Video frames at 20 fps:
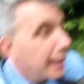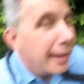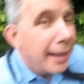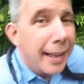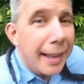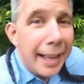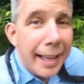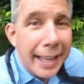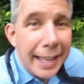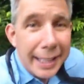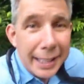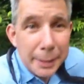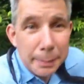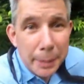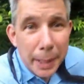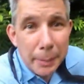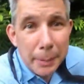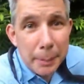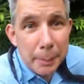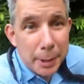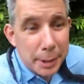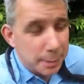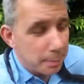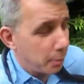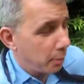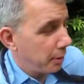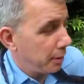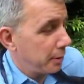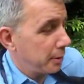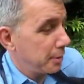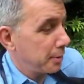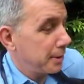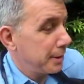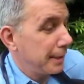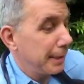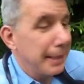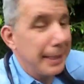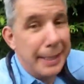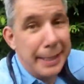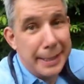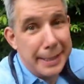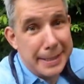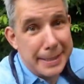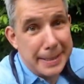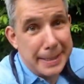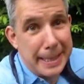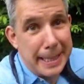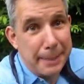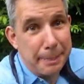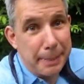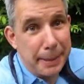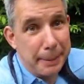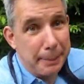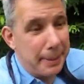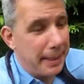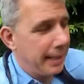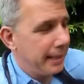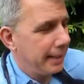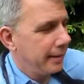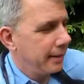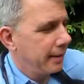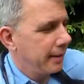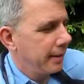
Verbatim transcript: know. He's probably much more interested in escaping me.